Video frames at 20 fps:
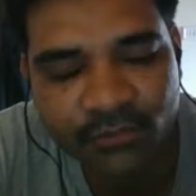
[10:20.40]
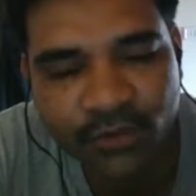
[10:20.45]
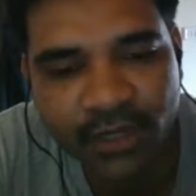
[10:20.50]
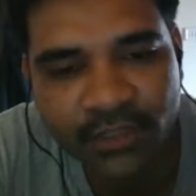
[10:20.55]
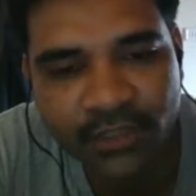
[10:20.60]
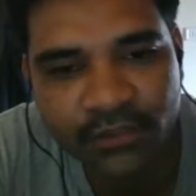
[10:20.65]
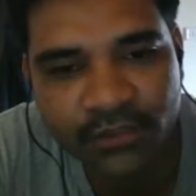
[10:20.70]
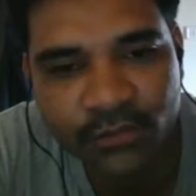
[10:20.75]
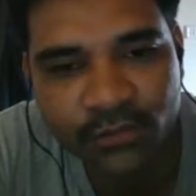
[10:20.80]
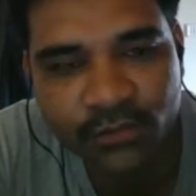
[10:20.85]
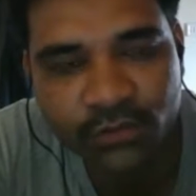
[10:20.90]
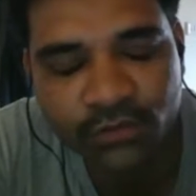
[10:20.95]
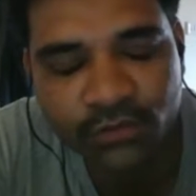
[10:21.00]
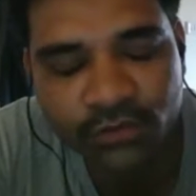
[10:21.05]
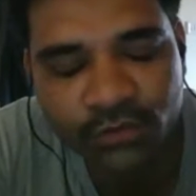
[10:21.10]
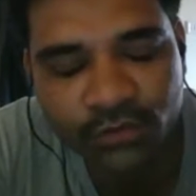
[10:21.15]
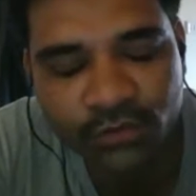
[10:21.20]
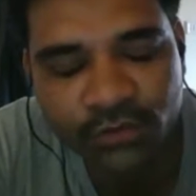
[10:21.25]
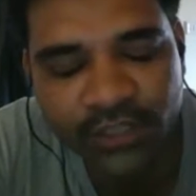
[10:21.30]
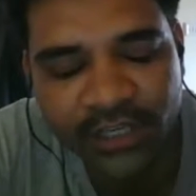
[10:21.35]
1 to
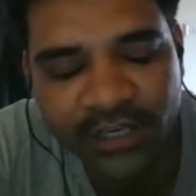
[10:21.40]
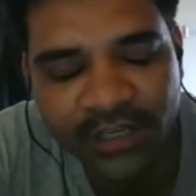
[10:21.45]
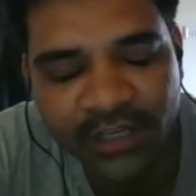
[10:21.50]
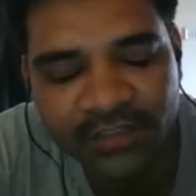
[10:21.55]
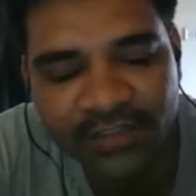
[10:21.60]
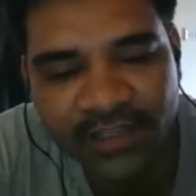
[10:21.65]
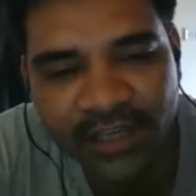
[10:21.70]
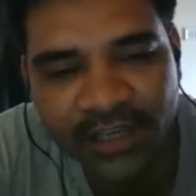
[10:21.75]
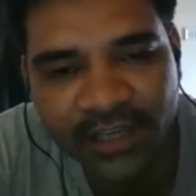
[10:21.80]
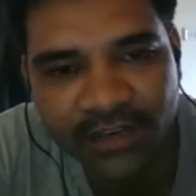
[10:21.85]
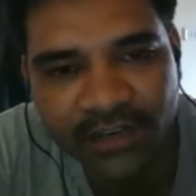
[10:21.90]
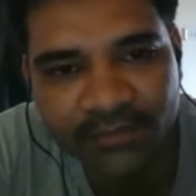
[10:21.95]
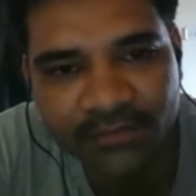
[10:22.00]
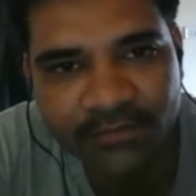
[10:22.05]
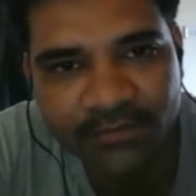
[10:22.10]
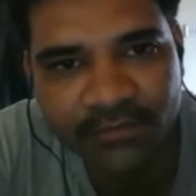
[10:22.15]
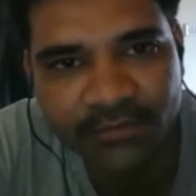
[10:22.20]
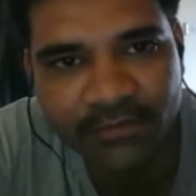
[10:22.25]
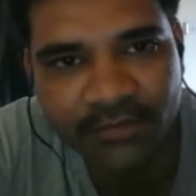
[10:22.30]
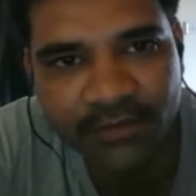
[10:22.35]
2 years, I
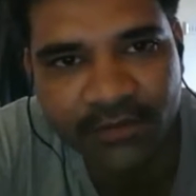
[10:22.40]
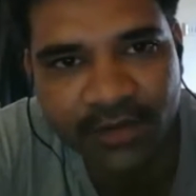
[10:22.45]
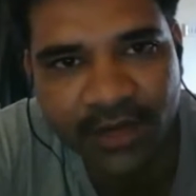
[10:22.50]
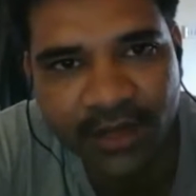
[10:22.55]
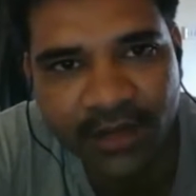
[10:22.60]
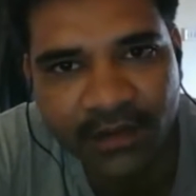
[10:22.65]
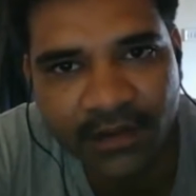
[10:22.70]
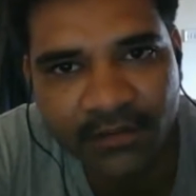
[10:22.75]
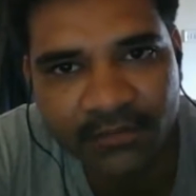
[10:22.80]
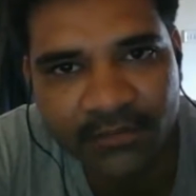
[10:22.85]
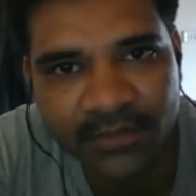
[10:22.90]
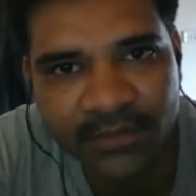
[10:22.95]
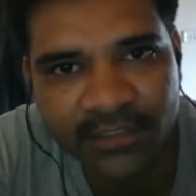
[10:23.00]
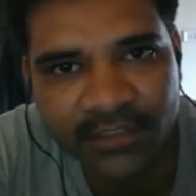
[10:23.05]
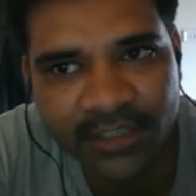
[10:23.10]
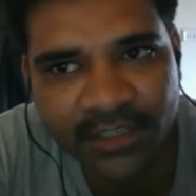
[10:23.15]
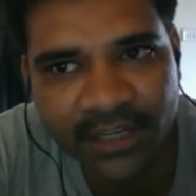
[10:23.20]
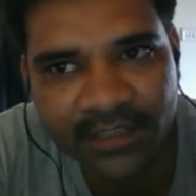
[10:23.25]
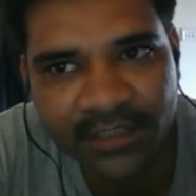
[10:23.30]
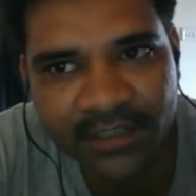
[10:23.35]
have been
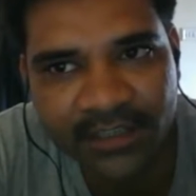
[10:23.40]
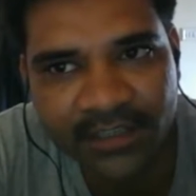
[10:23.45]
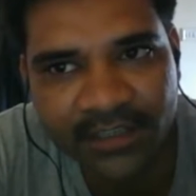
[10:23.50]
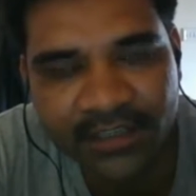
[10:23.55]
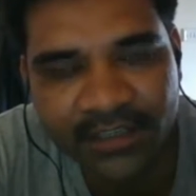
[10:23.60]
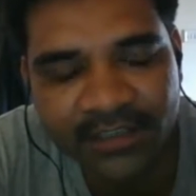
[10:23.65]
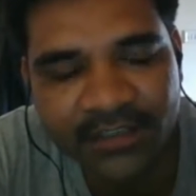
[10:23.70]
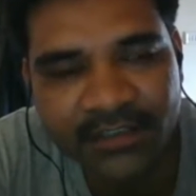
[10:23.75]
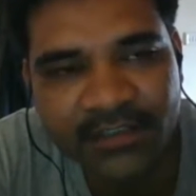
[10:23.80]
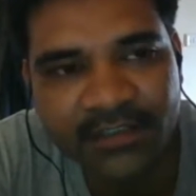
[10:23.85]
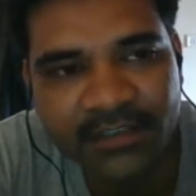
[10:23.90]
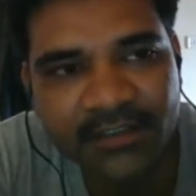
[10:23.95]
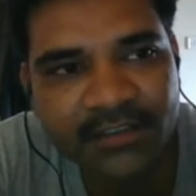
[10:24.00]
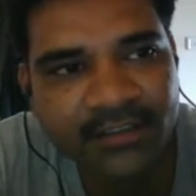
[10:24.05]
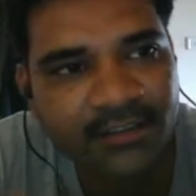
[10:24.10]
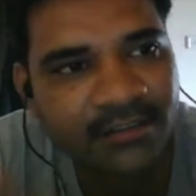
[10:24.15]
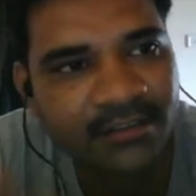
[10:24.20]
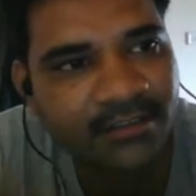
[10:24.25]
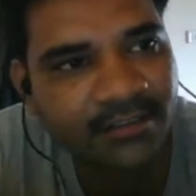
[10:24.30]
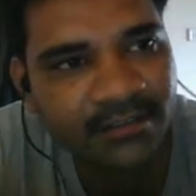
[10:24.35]
selected in
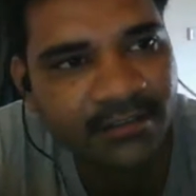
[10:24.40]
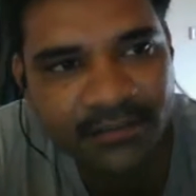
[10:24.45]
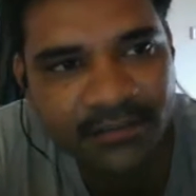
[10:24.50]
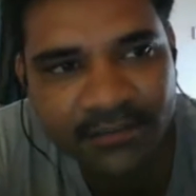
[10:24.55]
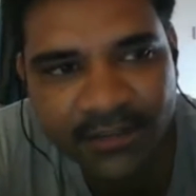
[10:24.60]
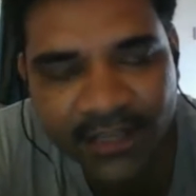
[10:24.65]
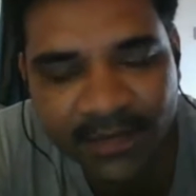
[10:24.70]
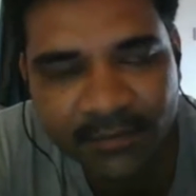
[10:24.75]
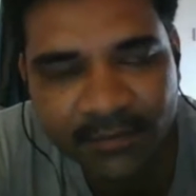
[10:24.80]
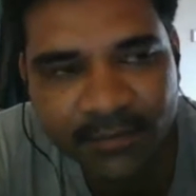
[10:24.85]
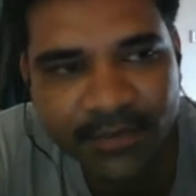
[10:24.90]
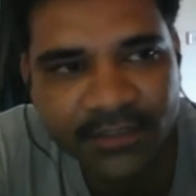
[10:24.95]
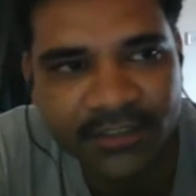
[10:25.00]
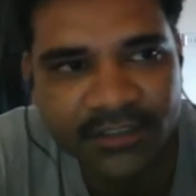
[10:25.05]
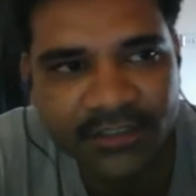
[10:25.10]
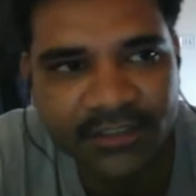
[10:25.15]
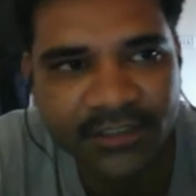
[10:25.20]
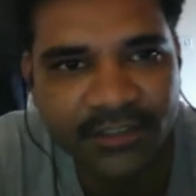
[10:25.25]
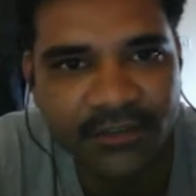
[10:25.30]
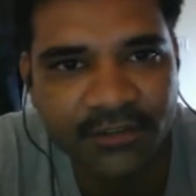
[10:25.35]
campus
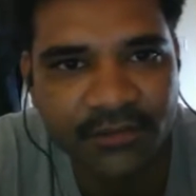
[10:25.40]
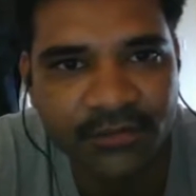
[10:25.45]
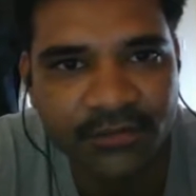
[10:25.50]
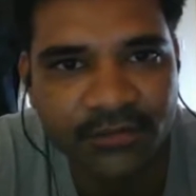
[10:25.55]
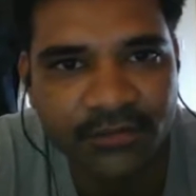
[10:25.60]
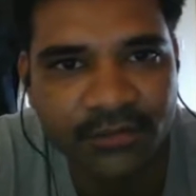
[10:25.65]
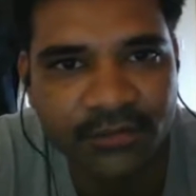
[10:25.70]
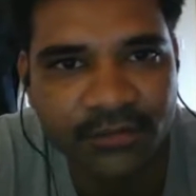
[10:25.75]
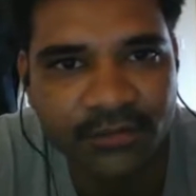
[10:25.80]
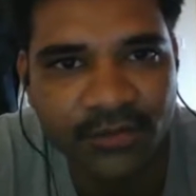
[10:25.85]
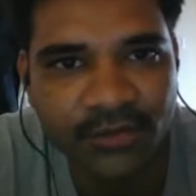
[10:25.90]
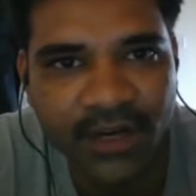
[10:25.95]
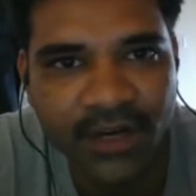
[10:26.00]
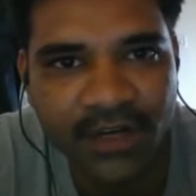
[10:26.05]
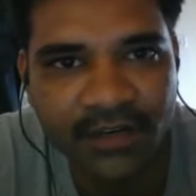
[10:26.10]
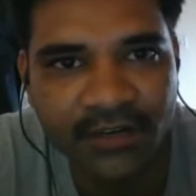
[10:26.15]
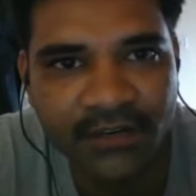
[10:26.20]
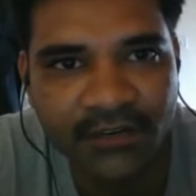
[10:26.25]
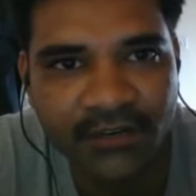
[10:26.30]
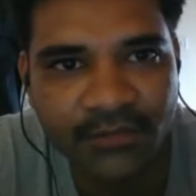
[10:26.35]
interview
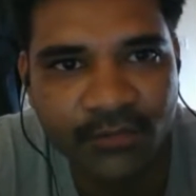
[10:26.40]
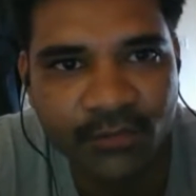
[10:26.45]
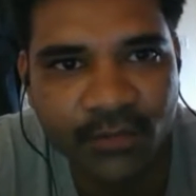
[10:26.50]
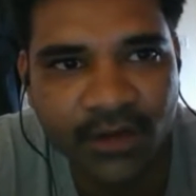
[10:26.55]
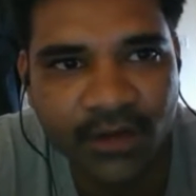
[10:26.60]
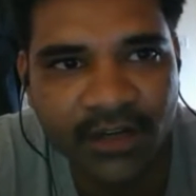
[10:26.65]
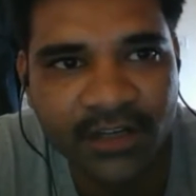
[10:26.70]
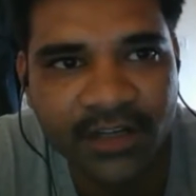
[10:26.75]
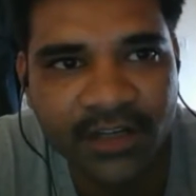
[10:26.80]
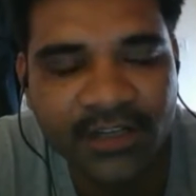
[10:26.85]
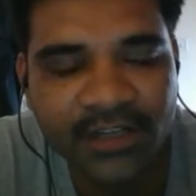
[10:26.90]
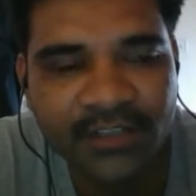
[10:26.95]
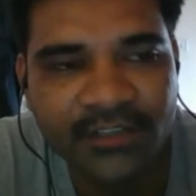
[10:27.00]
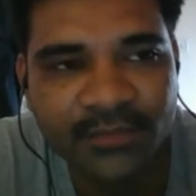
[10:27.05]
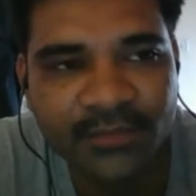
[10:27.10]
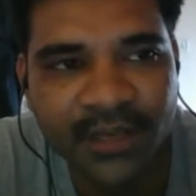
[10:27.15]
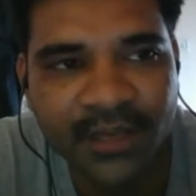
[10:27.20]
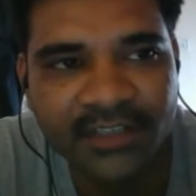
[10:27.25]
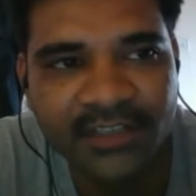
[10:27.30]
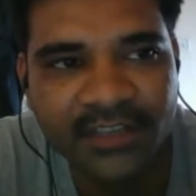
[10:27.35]
and worked in
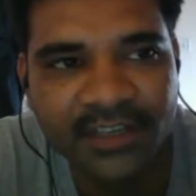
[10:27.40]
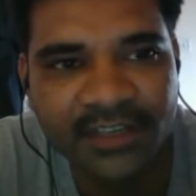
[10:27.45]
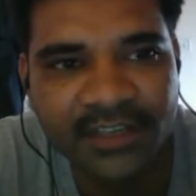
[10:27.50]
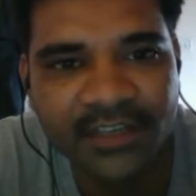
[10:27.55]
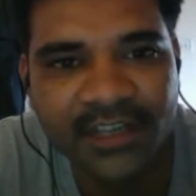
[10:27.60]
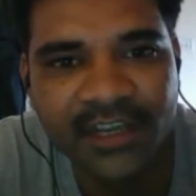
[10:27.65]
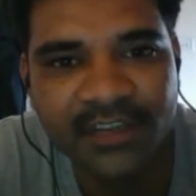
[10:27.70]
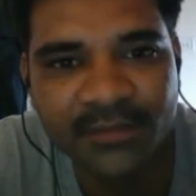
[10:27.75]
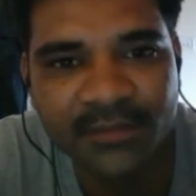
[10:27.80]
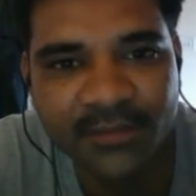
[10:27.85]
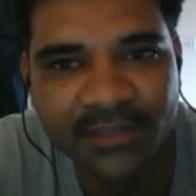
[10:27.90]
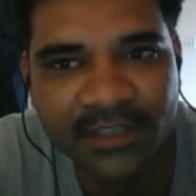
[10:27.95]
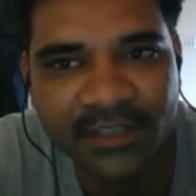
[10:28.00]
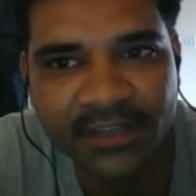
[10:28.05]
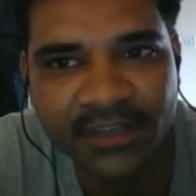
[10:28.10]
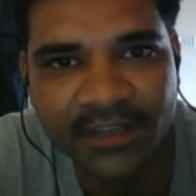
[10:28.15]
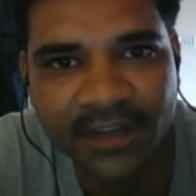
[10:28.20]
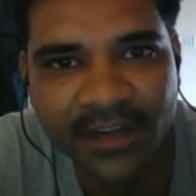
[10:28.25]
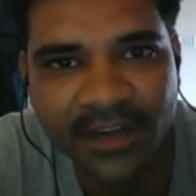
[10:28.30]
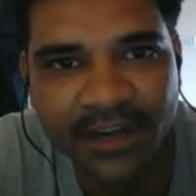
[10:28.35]
Spicer India Limited,
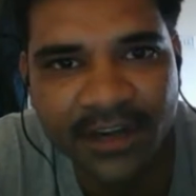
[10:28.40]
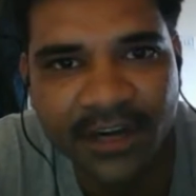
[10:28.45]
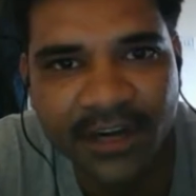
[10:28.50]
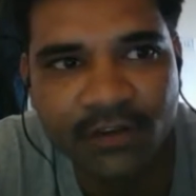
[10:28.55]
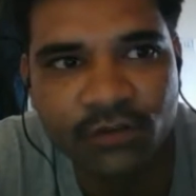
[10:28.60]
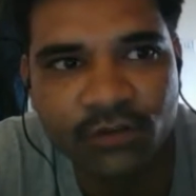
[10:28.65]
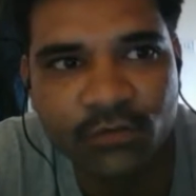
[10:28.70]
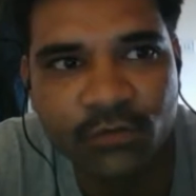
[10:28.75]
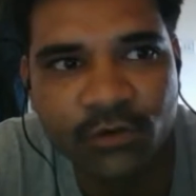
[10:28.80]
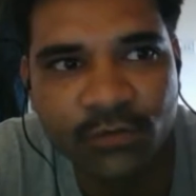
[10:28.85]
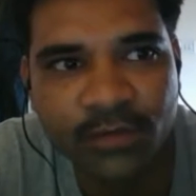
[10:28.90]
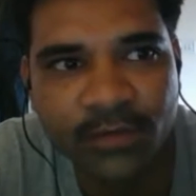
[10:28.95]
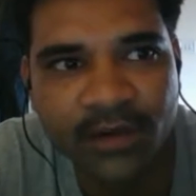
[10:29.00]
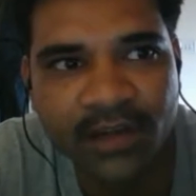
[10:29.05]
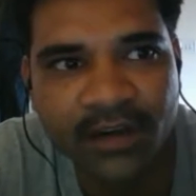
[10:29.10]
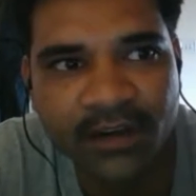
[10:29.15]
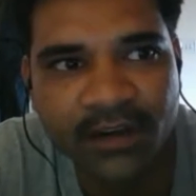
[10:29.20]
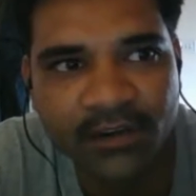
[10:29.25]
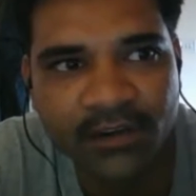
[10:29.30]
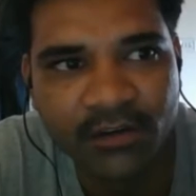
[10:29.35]
an
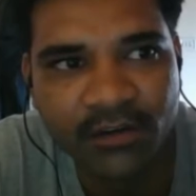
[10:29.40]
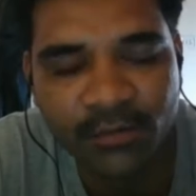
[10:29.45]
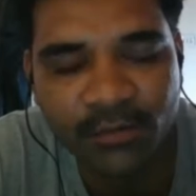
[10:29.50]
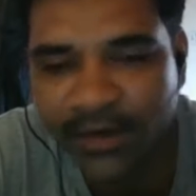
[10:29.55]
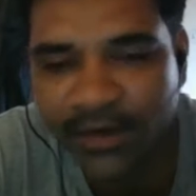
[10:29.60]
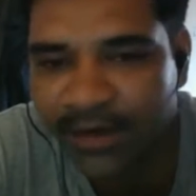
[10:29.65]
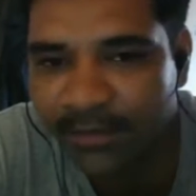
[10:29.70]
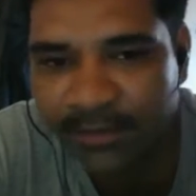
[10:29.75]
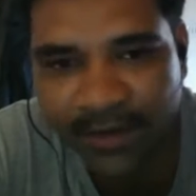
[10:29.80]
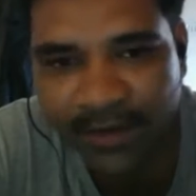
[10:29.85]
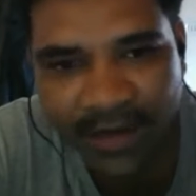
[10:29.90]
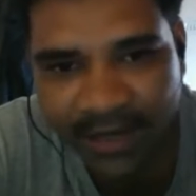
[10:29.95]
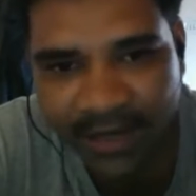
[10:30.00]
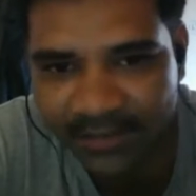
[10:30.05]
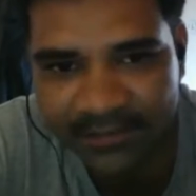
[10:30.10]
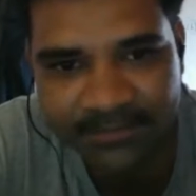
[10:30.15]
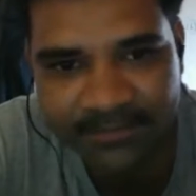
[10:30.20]
automobile component plant